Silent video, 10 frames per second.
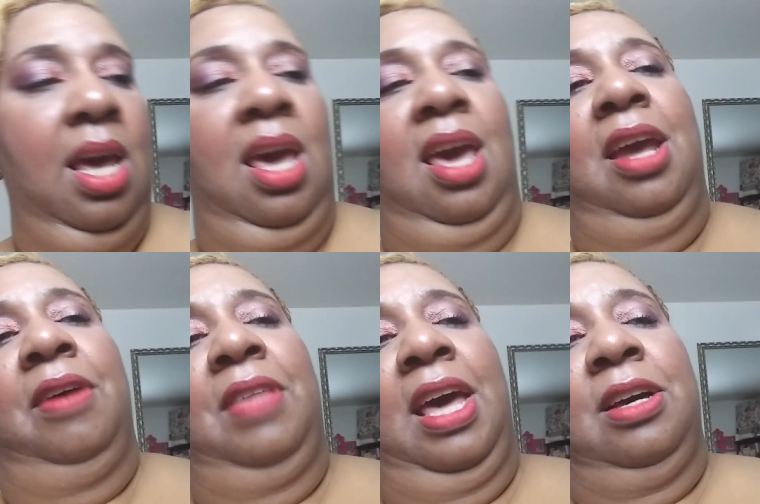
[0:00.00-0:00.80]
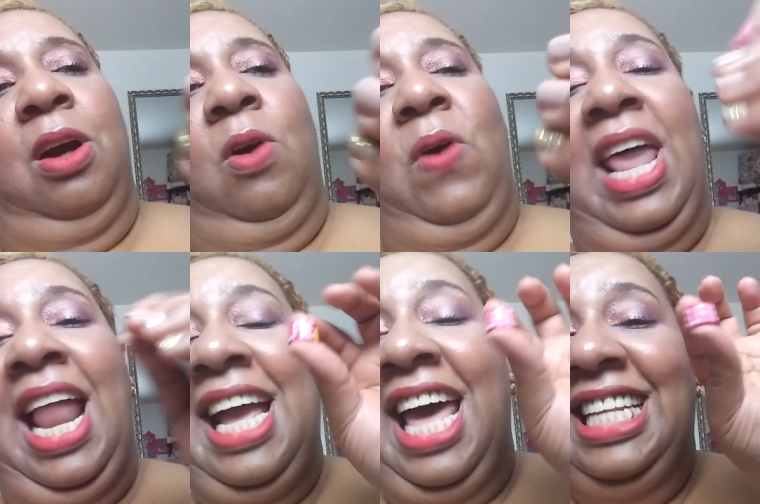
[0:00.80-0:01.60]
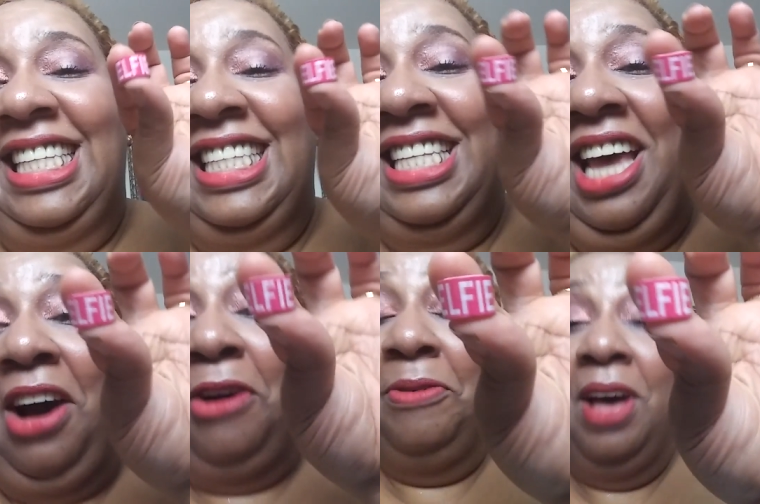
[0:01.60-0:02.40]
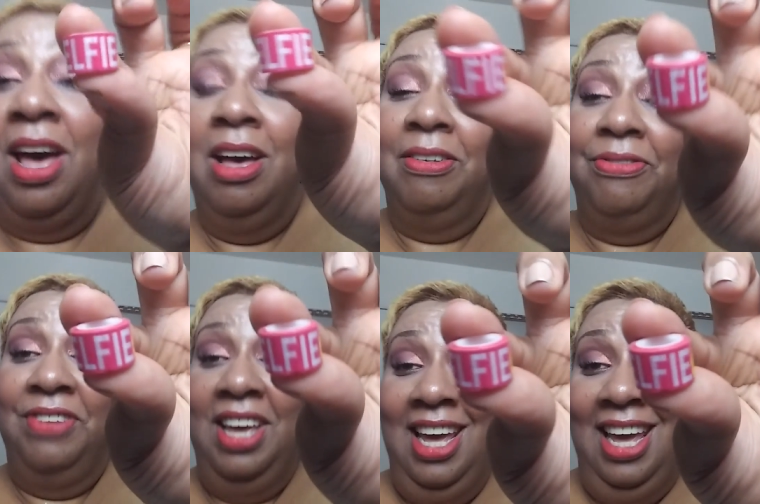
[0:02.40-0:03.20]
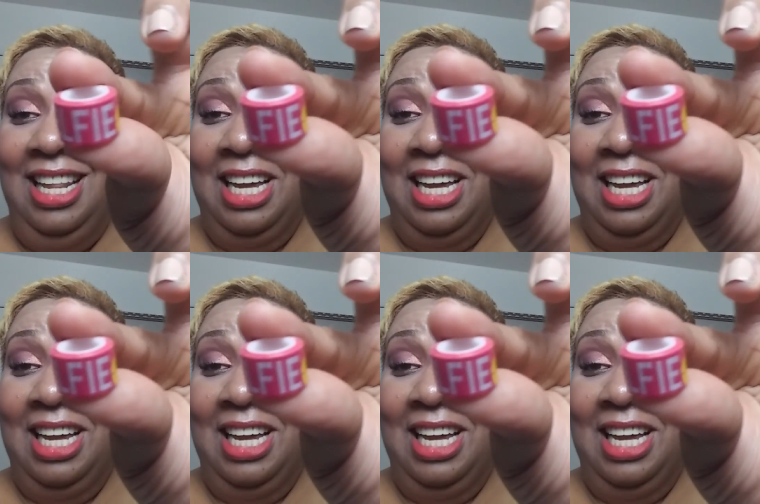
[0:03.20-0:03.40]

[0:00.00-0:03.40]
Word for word: And here they go. And I got a selfie.